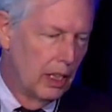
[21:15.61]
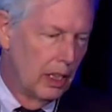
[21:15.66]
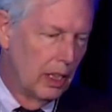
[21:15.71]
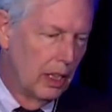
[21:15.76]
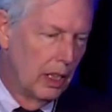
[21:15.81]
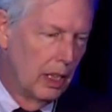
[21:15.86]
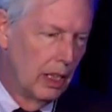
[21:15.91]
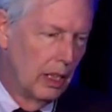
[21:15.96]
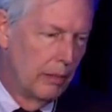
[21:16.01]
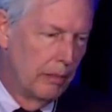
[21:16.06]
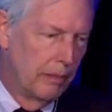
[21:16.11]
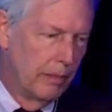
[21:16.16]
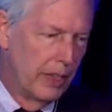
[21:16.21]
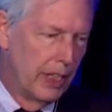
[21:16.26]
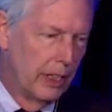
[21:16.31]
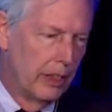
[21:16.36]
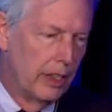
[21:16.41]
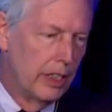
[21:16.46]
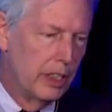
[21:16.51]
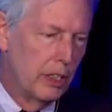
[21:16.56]
Um,
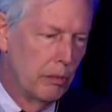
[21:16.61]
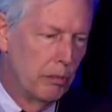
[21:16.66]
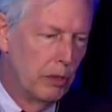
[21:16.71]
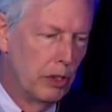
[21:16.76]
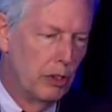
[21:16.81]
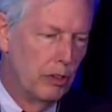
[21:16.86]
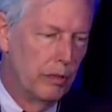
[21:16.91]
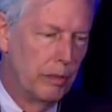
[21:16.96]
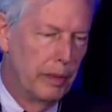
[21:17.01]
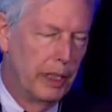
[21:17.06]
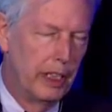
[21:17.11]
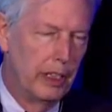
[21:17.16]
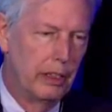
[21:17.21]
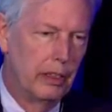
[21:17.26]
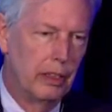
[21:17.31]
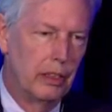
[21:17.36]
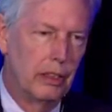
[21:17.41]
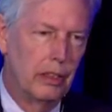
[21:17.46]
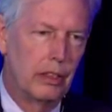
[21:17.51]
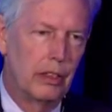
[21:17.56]
there is a movement
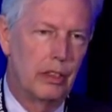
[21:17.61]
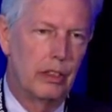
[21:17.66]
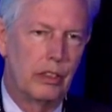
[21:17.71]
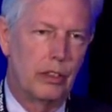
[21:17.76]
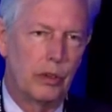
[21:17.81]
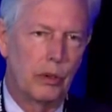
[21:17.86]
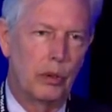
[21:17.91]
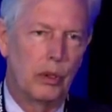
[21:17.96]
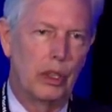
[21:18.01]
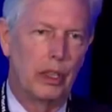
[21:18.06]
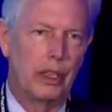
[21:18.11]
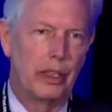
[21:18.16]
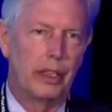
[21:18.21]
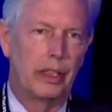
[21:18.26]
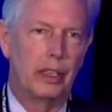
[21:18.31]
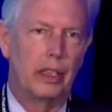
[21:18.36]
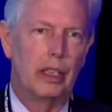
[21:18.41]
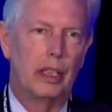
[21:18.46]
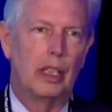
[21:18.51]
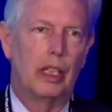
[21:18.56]
toward
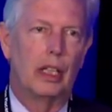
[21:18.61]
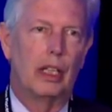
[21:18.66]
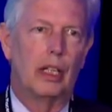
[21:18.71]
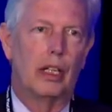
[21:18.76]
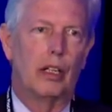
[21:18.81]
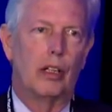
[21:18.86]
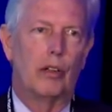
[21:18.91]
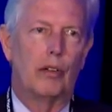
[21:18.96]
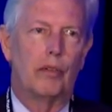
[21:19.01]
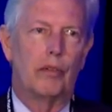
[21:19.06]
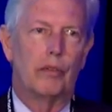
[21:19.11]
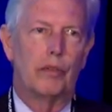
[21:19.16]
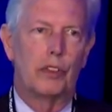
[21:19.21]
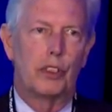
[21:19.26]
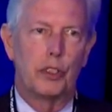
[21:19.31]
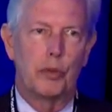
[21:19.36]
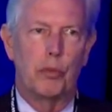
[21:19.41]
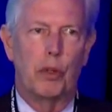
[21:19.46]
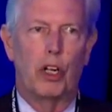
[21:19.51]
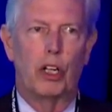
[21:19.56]

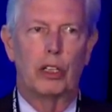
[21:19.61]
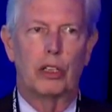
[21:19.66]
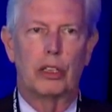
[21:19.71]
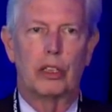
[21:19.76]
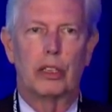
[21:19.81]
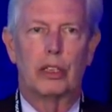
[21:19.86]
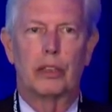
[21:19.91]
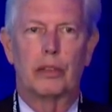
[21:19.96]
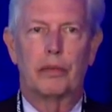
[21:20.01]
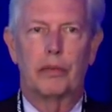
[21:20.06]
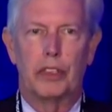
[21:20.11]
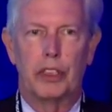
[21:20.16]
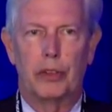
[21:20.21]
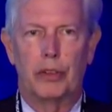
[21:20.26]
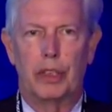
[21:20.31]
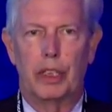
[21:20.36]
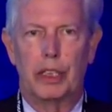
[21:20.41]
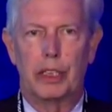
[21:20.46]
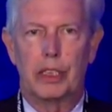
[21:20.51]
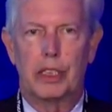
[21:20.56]
smaller
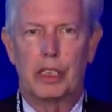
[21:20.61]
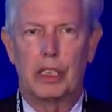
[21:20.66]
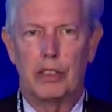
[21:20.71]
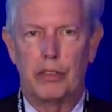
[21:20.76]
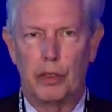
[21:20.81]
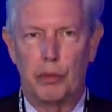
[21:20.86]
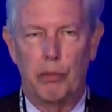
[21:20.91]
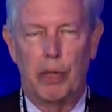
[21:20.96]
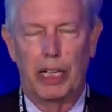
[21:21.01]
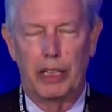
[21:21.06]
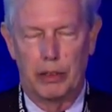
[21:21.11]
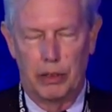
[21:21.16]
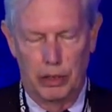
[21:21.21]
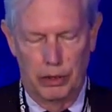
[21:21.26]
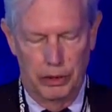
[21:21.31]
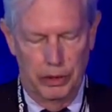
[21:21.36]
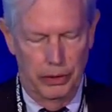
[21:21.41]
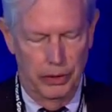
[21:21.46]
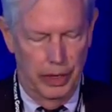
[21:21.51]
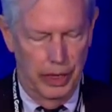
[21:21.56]
units, even micro
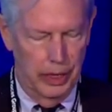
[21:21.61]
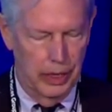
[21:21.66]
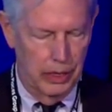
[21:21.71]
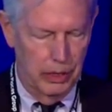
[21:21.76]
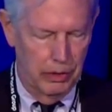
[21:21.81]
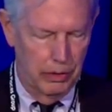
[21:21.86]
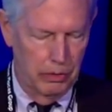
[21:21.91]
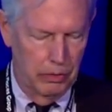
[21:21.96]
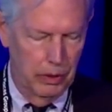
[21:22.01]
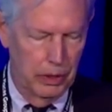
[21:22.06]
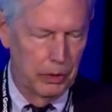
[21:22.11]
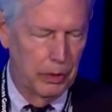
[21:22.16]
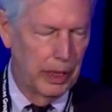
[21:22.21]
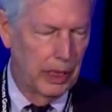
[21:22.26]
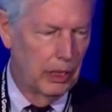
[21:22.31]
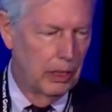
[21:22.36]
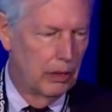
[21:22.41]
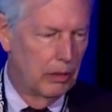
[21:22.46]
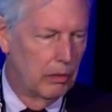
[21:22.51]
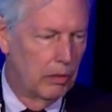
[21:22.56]
units, which we
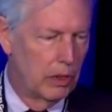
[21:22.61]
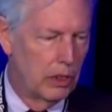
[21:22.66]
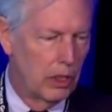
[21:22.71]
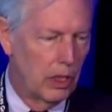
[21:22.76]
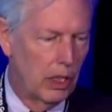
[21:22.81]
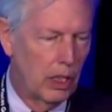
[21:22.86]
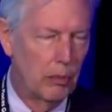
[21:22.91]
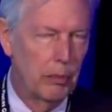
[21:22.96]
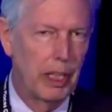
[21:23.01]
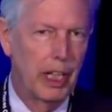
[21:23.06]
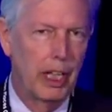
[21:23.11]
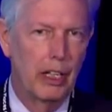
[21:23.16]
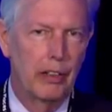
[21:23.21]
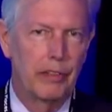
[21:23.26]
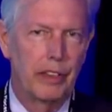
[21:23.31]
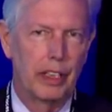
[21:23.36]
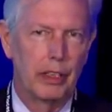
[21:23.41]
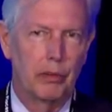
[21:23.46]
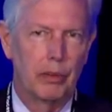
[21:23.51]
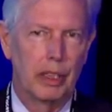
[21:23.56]
can talk about if
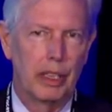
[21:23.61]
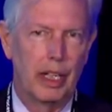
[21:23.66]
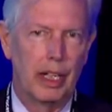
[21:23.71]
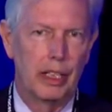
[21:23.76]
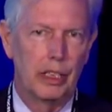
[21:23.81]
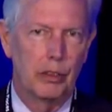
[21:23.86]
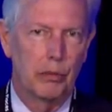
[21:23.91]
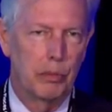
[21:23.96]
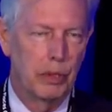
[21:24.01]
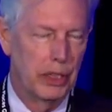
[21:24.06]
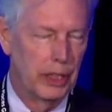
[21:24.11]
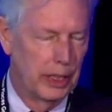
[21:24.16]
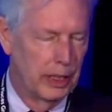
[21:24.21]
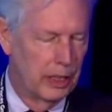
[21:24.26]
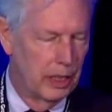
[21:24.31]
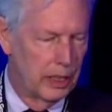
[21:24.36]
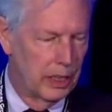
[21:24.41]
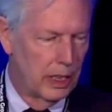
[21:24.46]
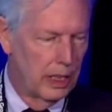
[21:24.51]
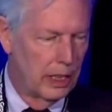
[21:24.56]
anyone has a burning
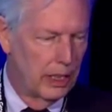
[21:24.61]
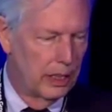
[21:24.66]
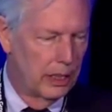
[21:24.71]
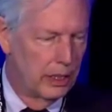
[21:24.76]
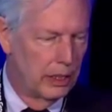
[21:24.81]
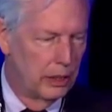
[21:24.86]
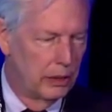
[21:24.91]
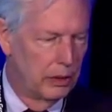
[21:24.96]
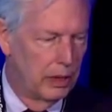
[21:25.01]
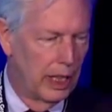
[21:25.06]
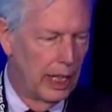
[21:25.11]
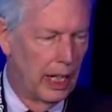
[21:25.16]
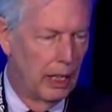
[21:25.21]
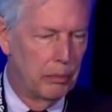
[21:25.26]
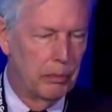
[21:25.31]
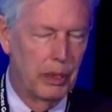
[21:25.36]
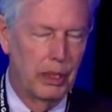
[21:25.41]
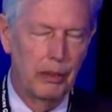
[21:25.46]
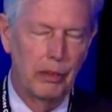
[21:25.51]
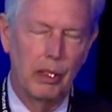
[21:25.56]
desire to do that.
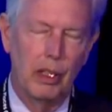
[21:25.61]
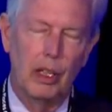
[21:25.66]
But